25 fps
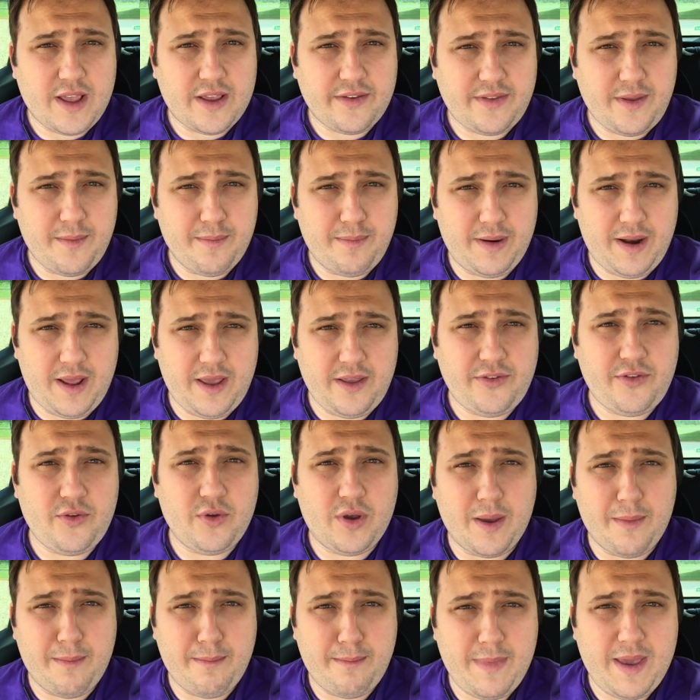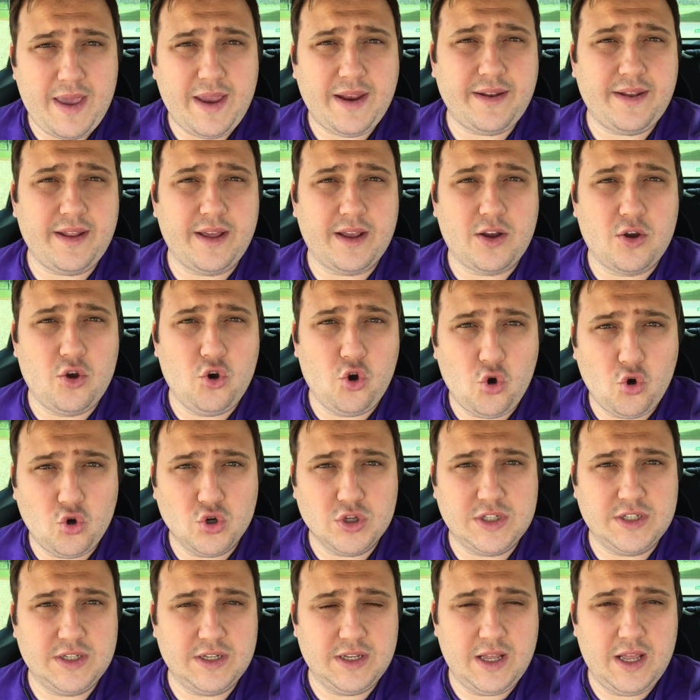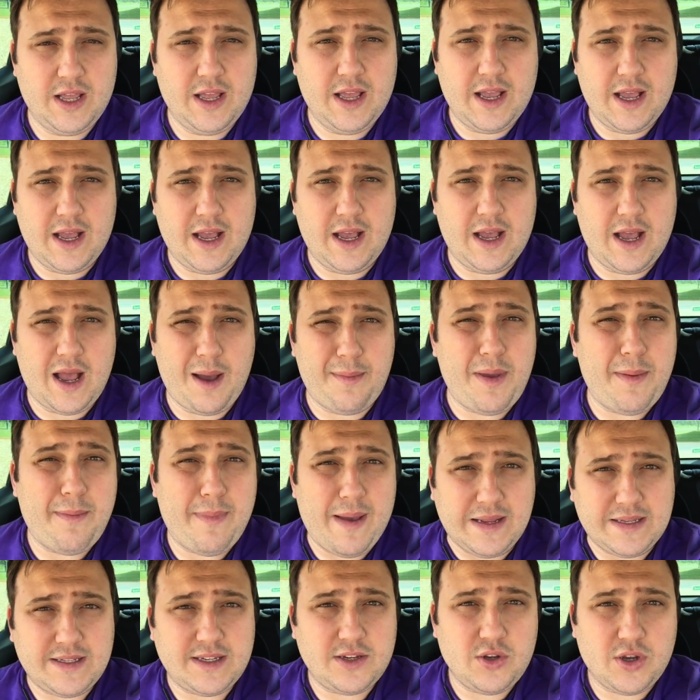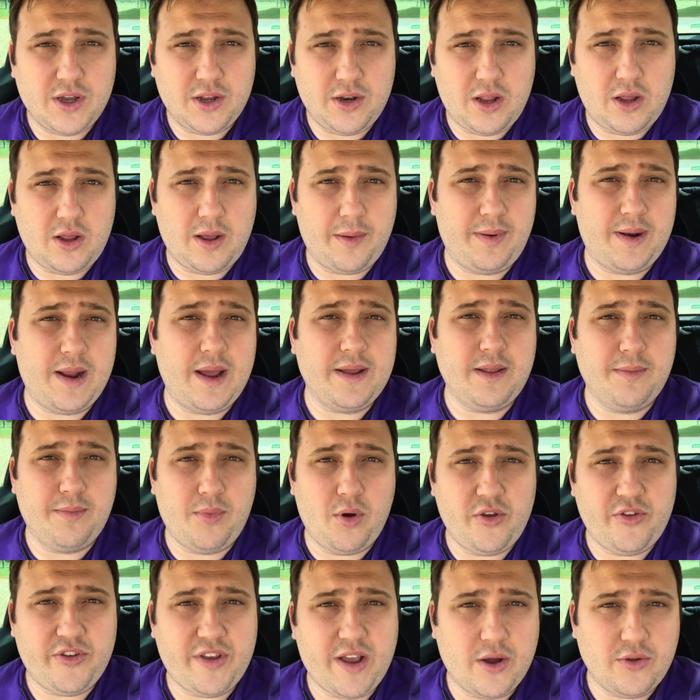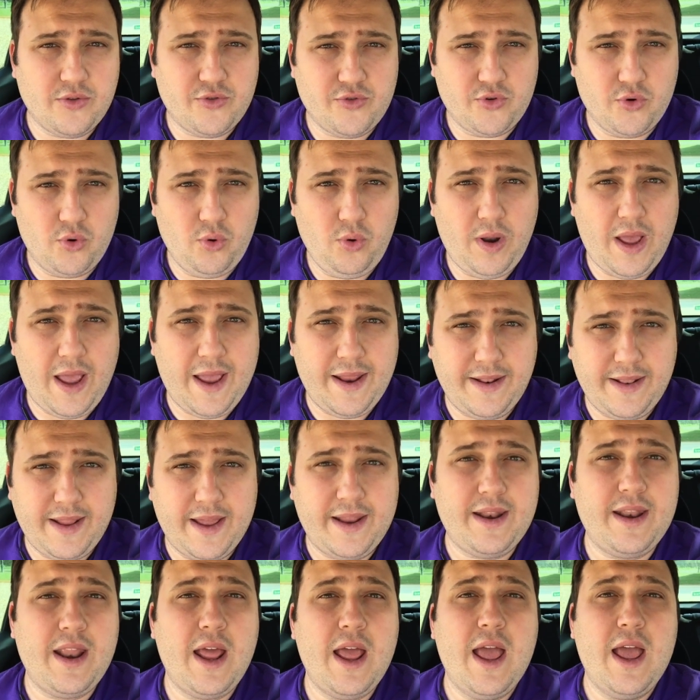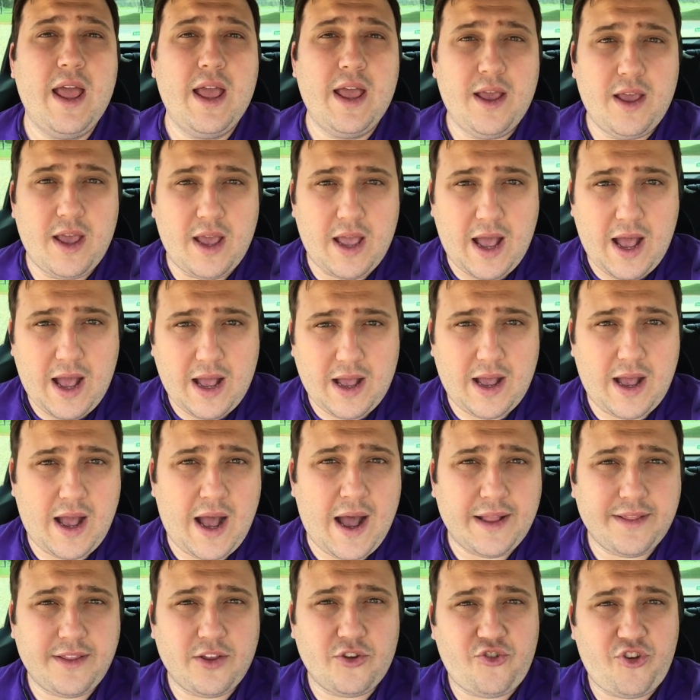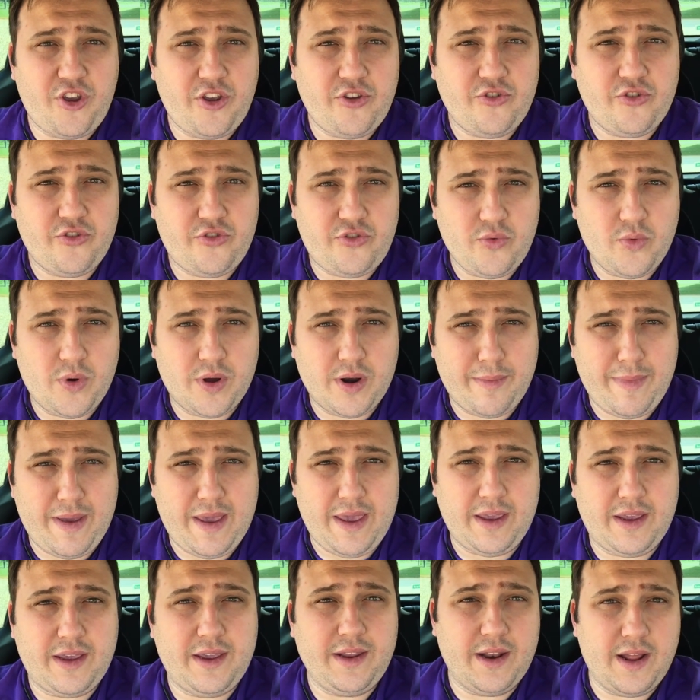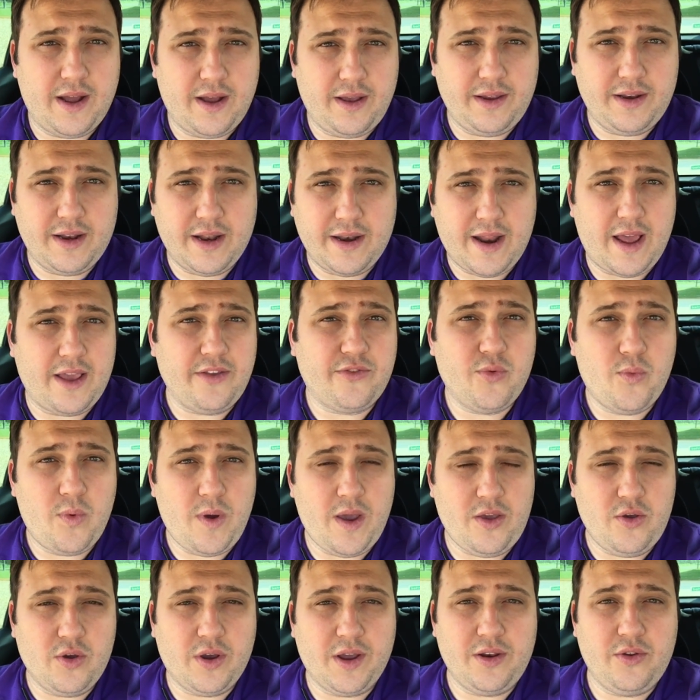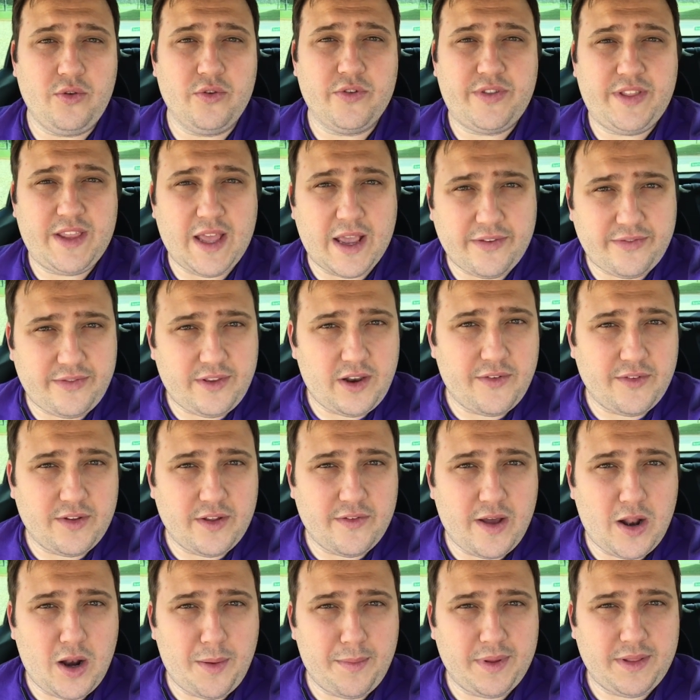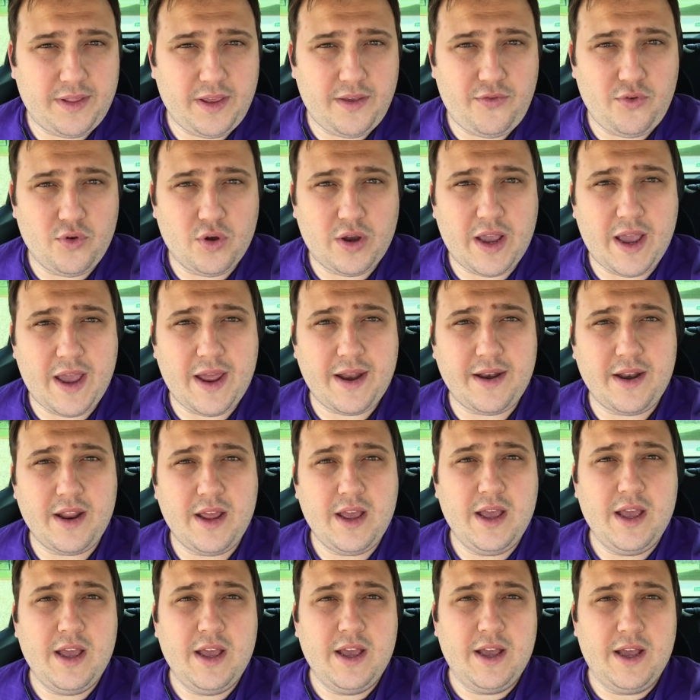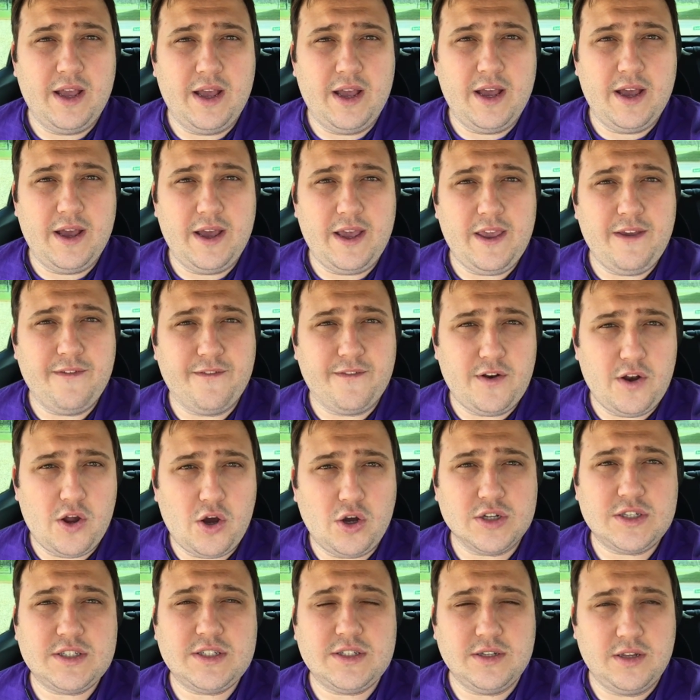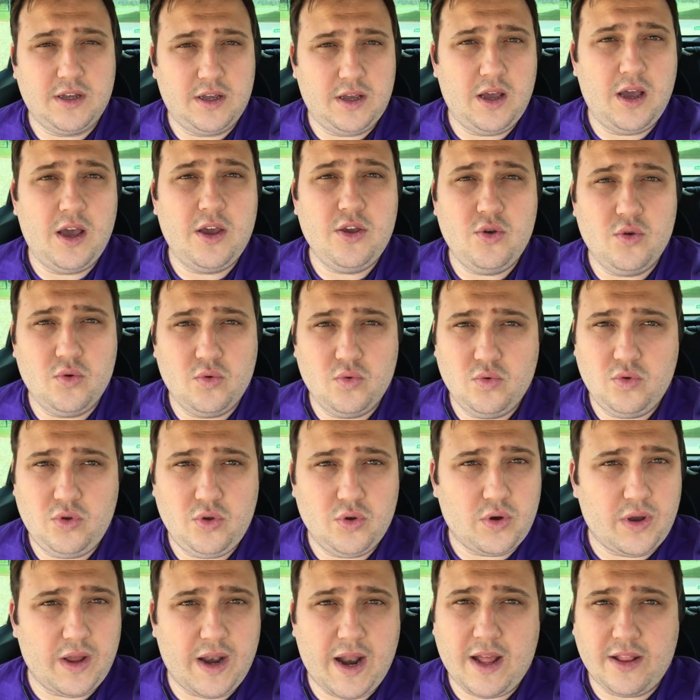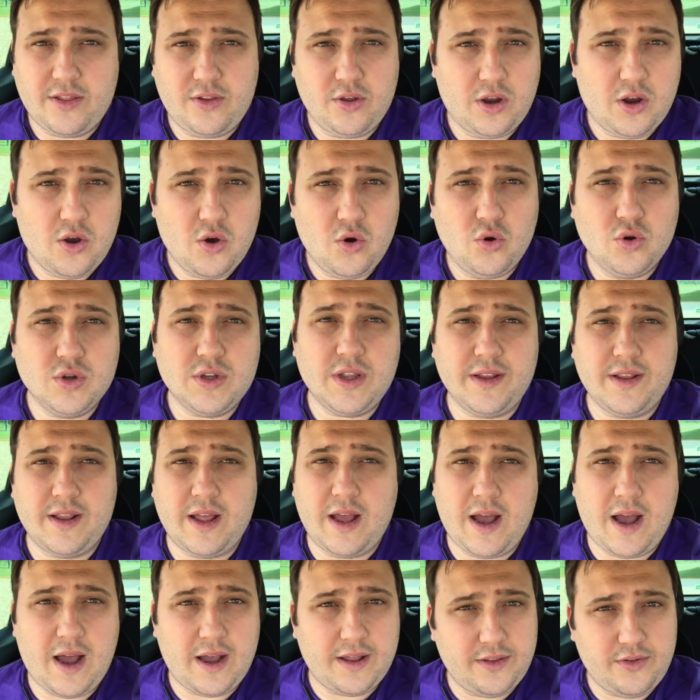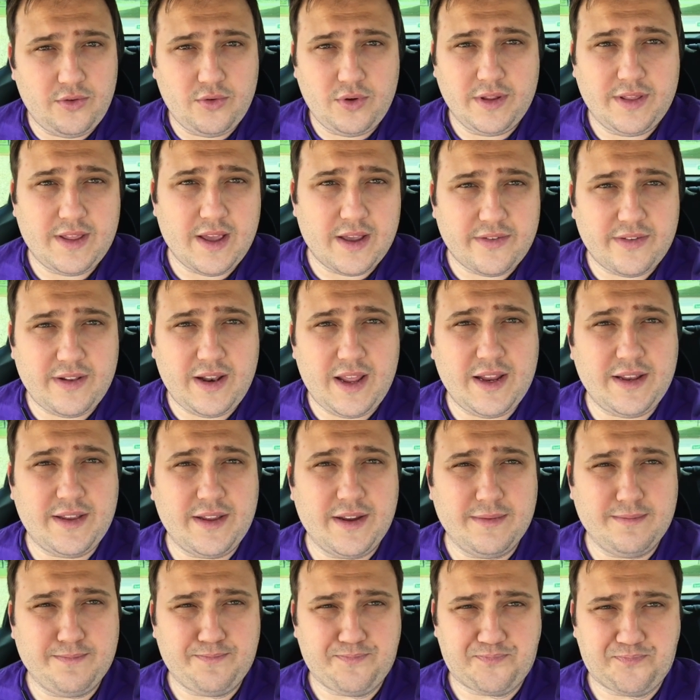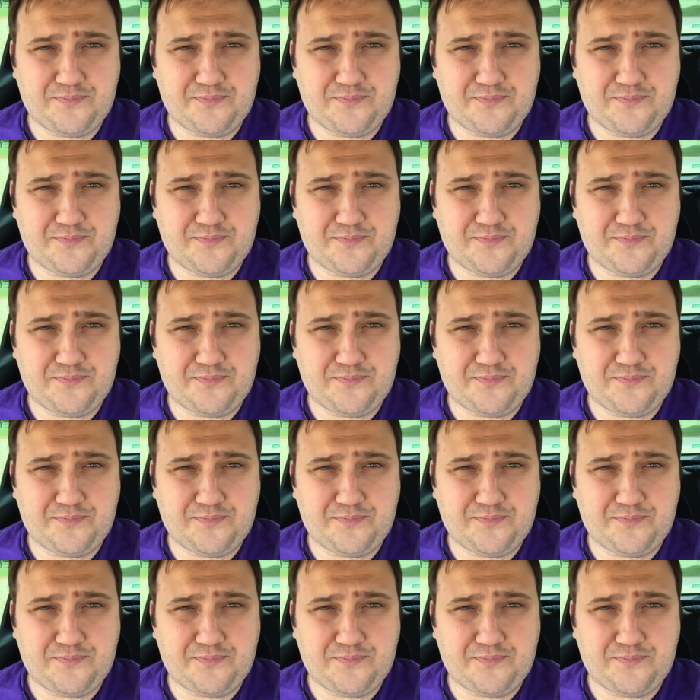test in place, you can make the code a bit better. You can apply the Boy Scout rule and then add the changes you want to make in a nice way. You can use test-driven development if you can. If not, you can add the code and add unit tests later,